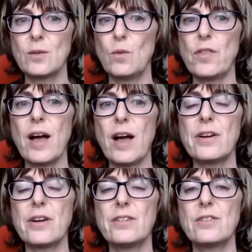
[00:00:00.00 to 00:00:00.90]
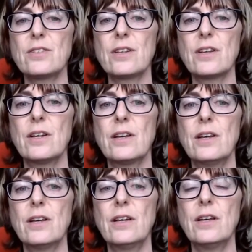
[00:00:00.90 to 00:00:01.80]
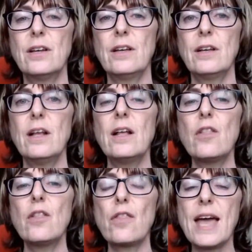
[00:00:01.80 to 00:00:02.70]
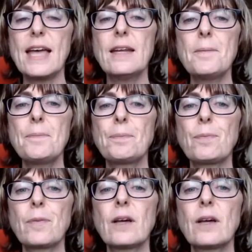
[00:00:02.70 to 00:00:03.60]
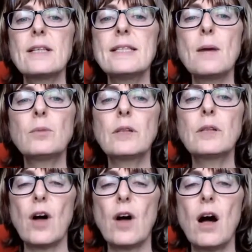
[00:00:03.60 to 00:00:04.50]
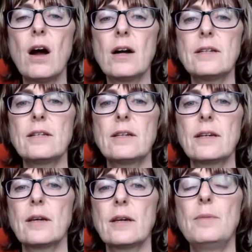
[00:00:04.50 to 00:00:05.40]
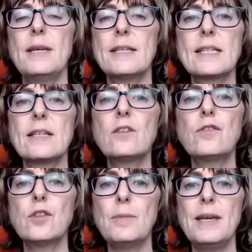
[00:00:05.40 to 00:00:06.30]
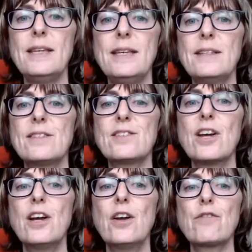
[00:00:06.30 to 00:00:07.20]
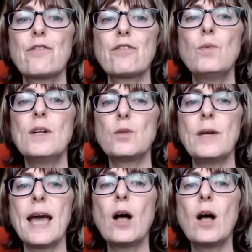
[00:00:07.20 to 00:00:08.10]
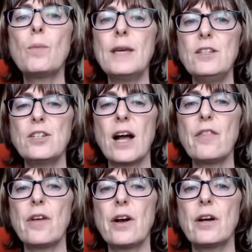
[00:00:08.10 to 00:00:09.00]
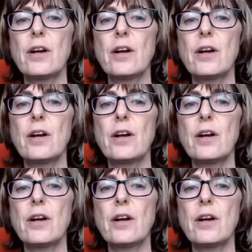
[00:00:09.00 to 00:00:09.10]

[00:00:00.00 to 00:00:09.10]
with others. Then, contemplative art can be a skillful means through which we help each other